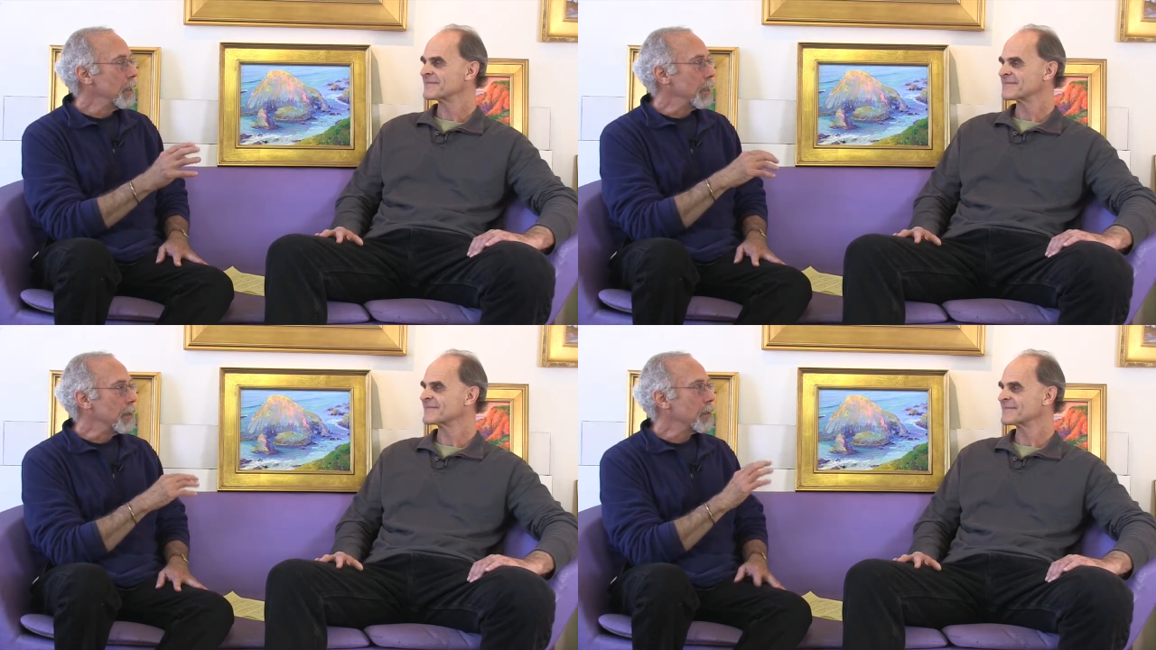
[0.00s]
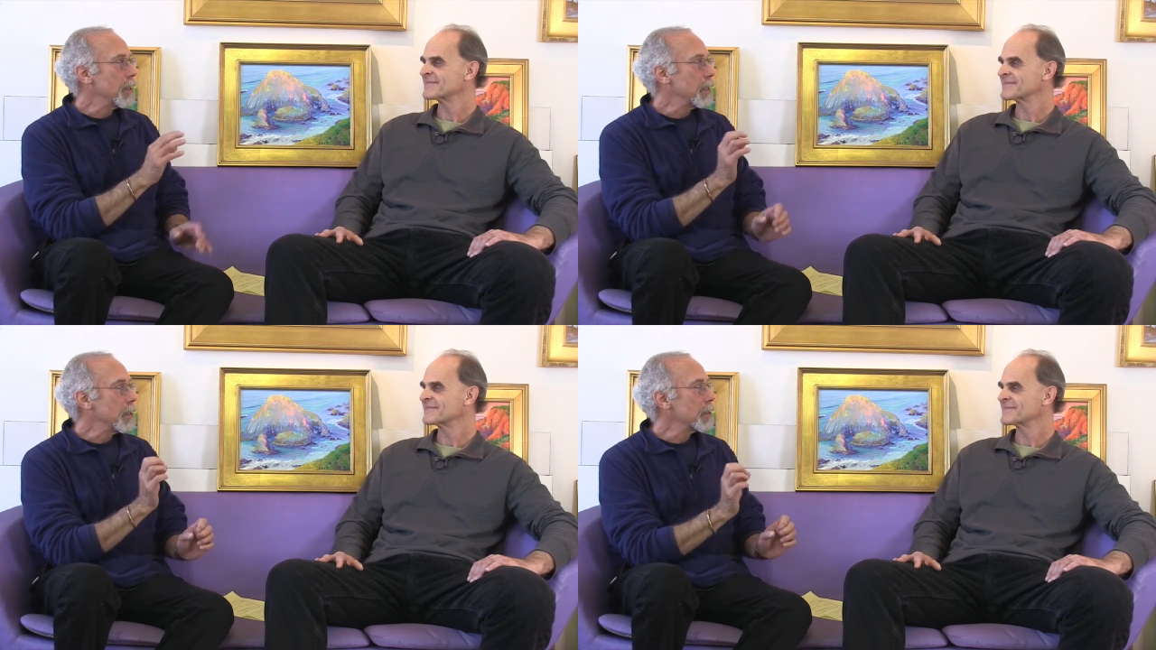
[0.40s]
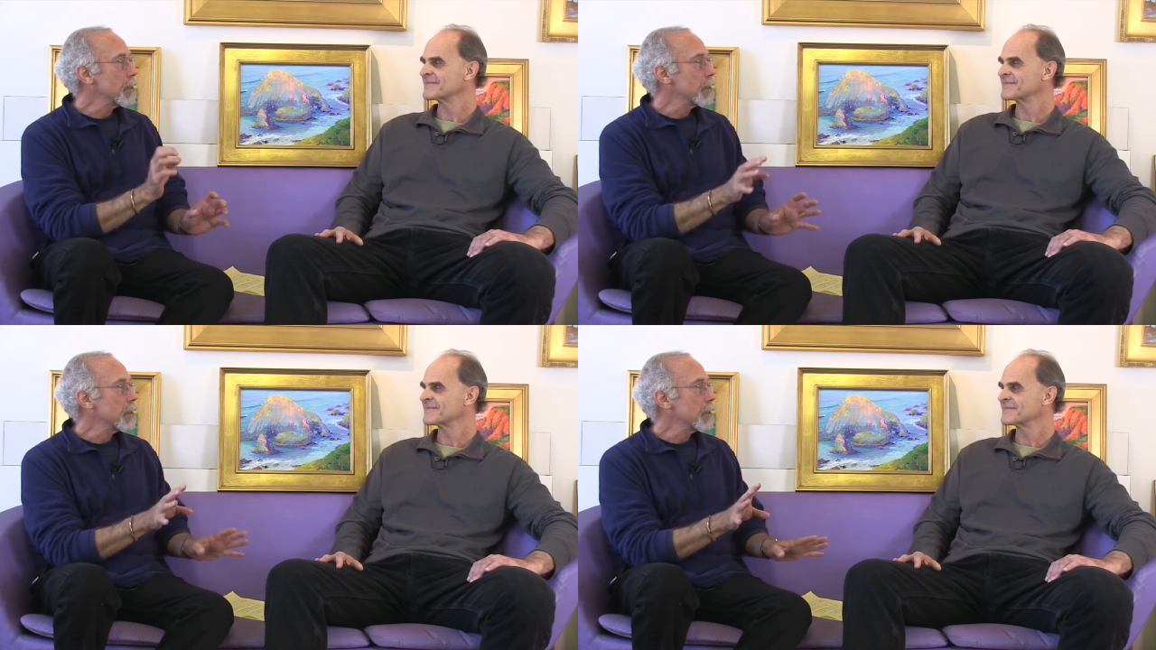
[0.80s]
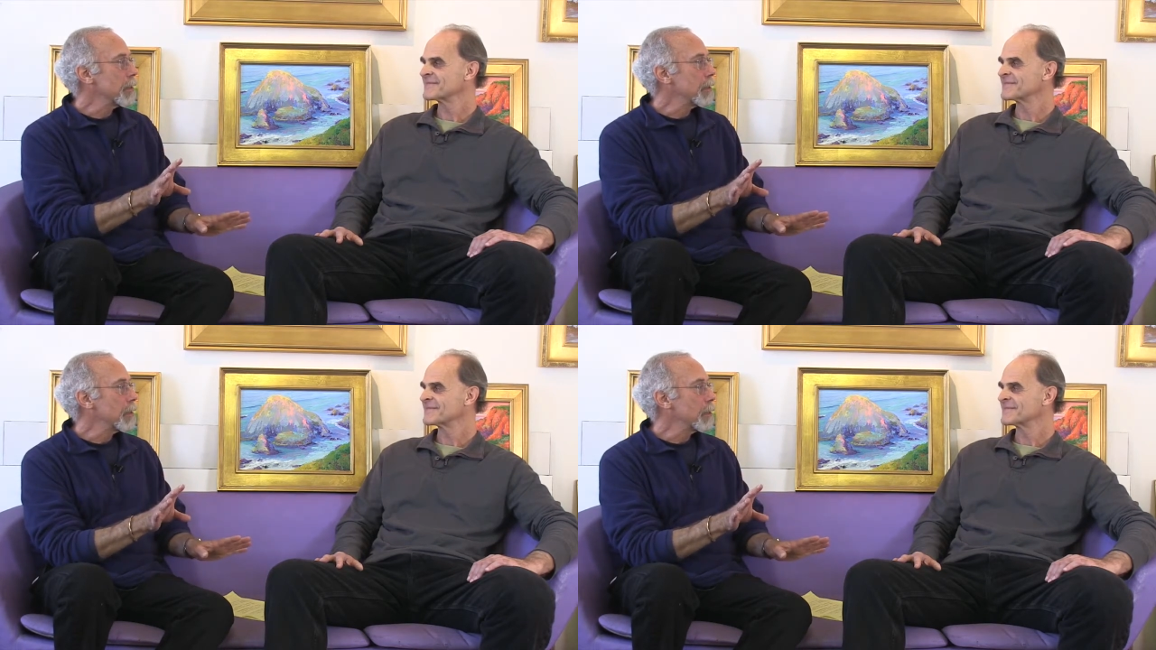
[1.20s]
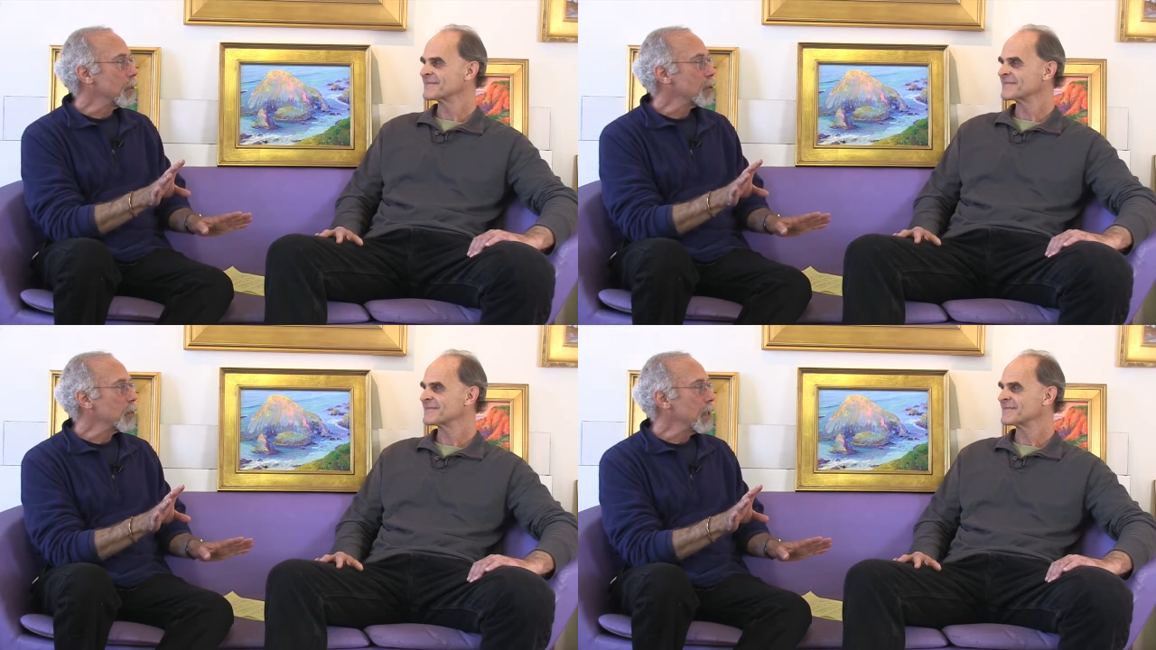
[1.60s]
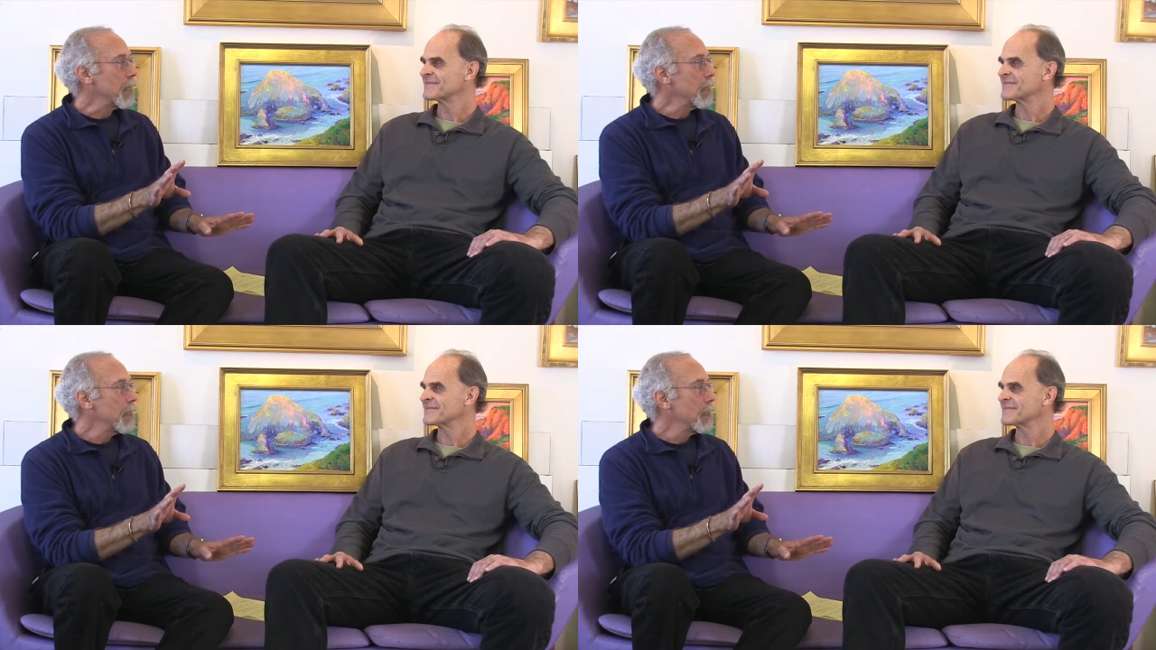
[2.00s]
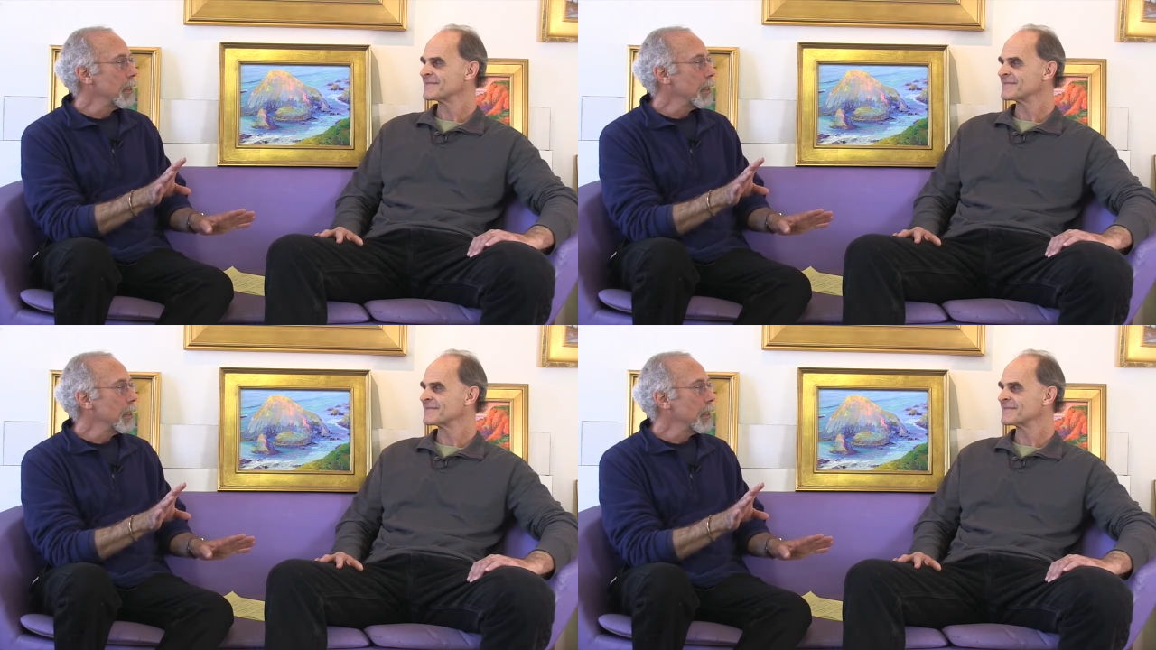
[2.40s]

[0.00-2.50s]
Speaker 1: and everything else just goes away,